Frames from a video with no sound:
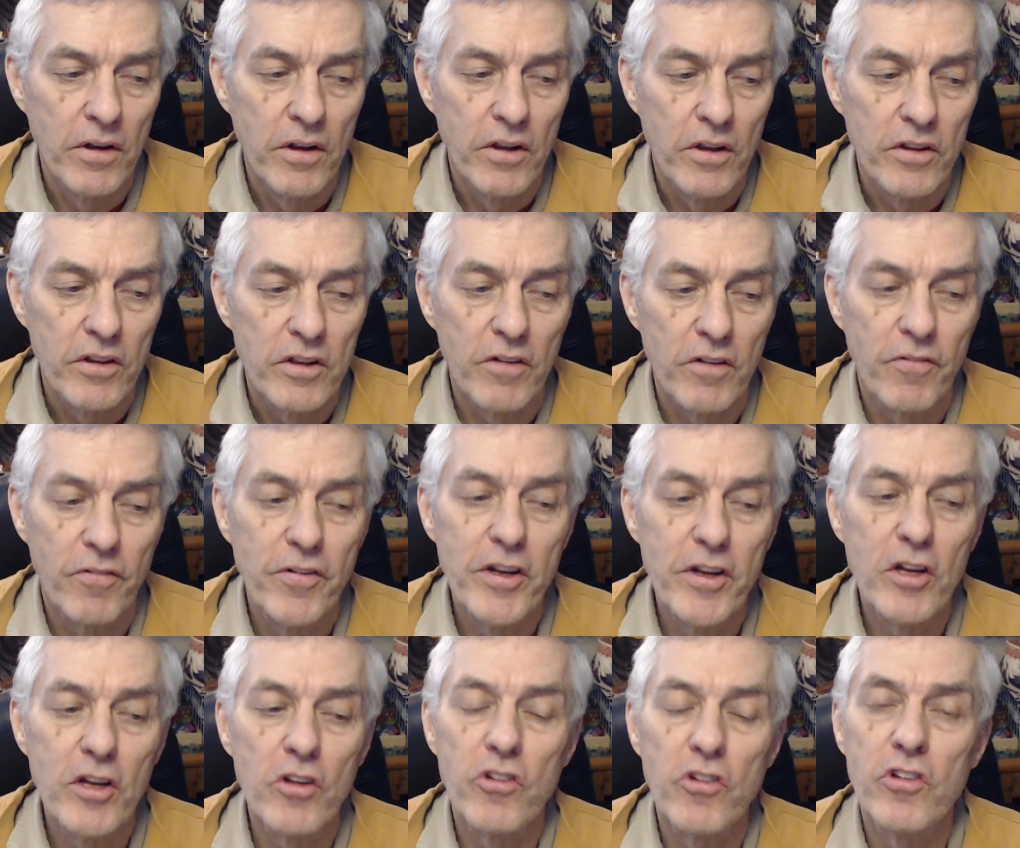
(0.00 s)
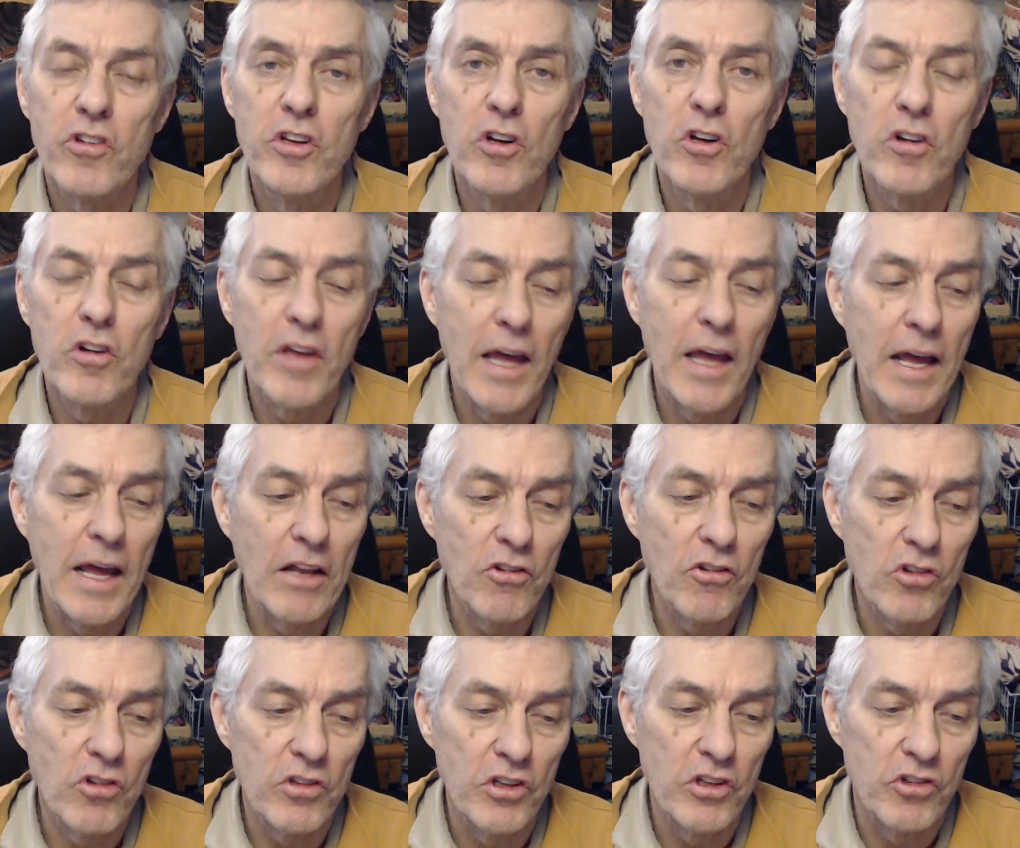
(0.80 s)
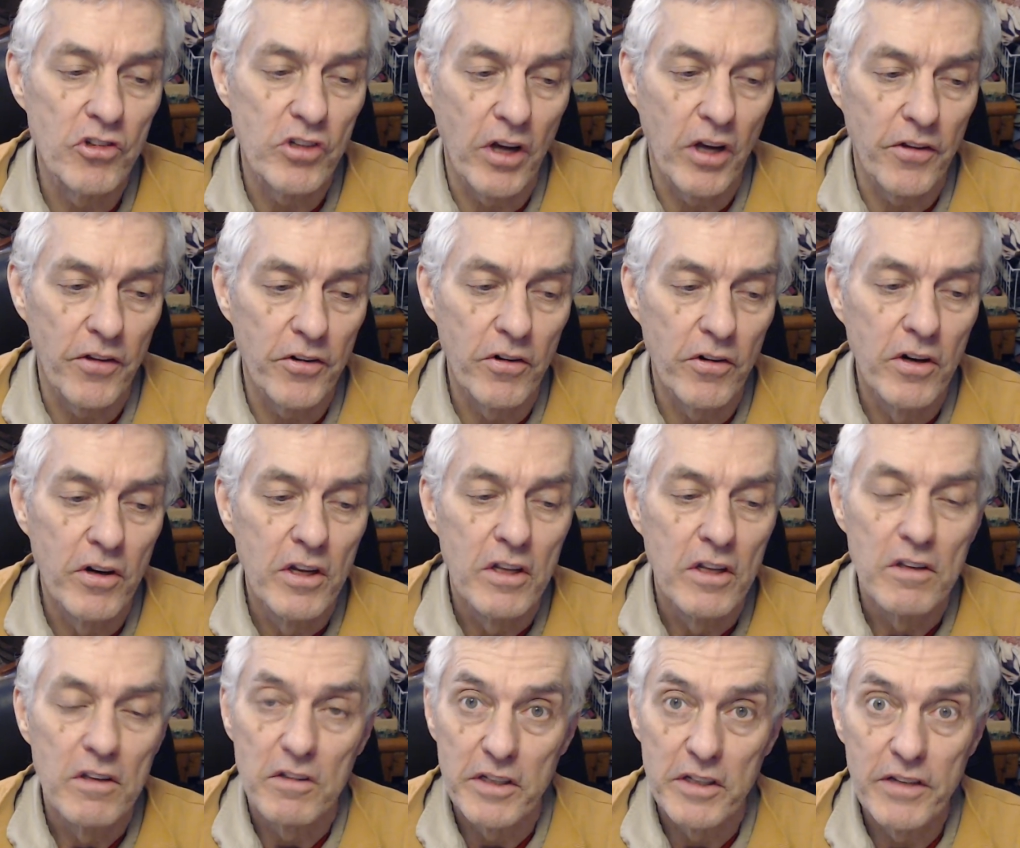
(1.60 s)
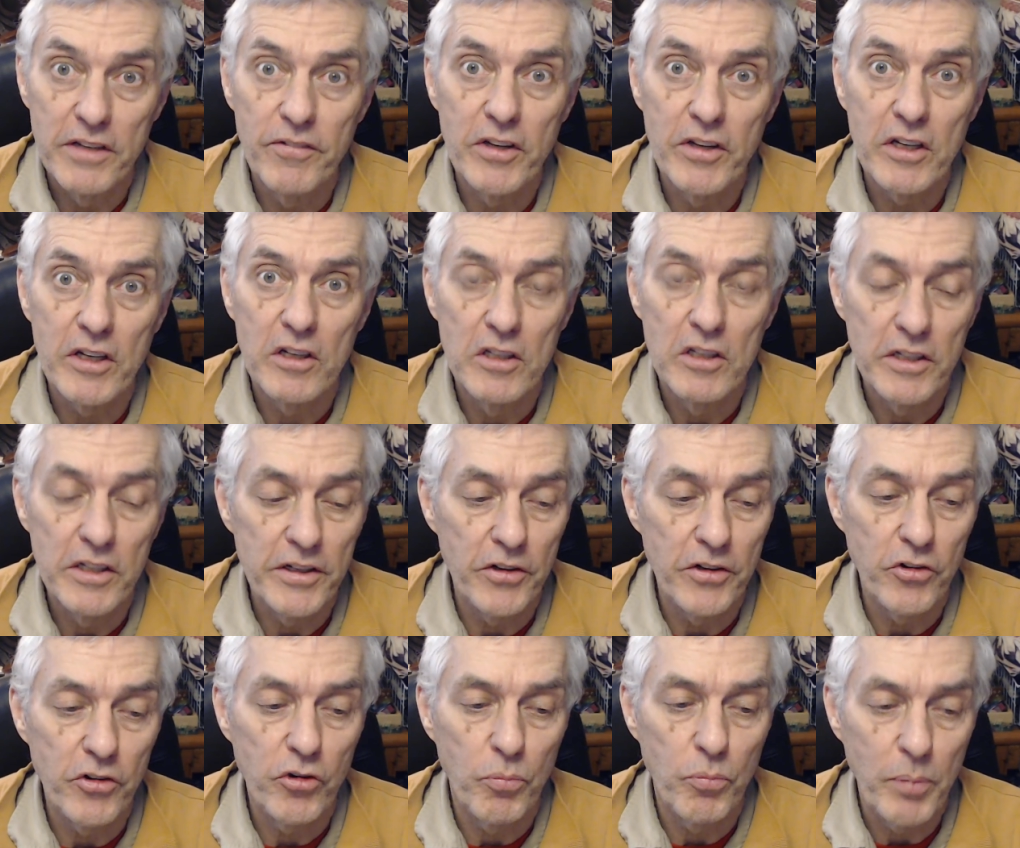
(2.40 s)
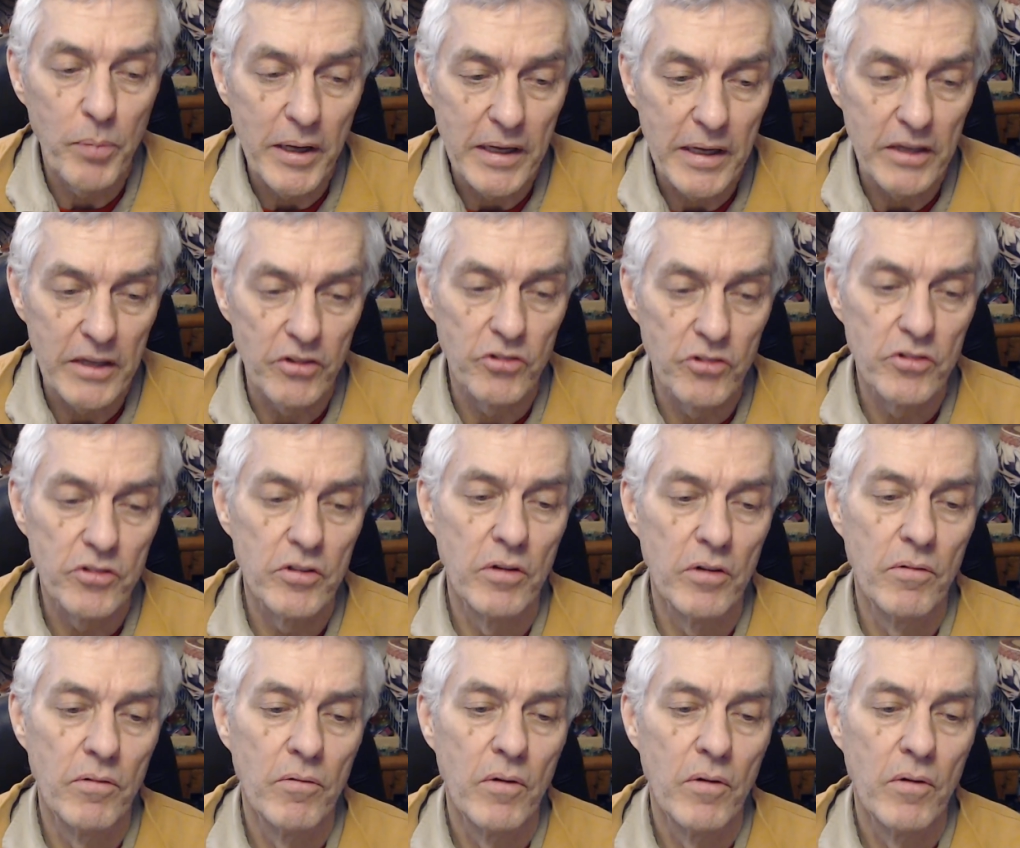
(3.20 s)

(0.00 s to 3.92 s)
the fields still cancel each other, leaving clear space.